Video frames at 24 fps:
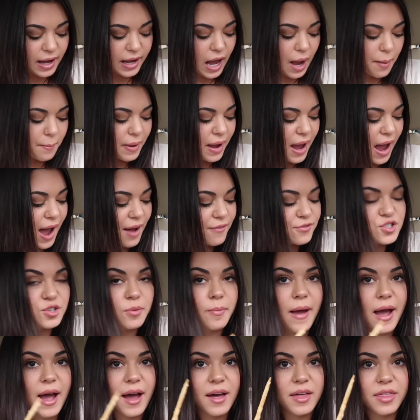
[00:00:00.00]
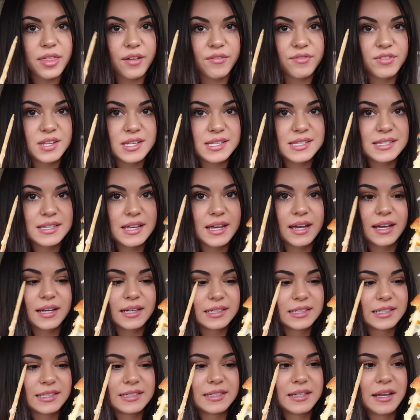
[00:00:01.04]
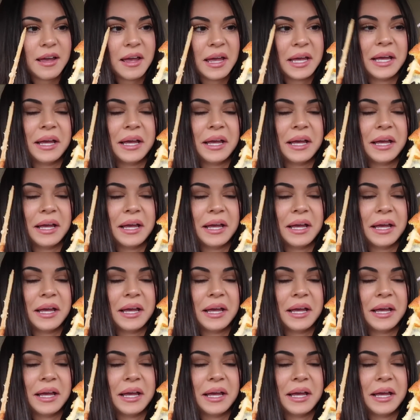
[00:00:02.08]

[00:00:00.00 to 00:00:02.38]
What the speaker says: I got my aftermath of the sticks.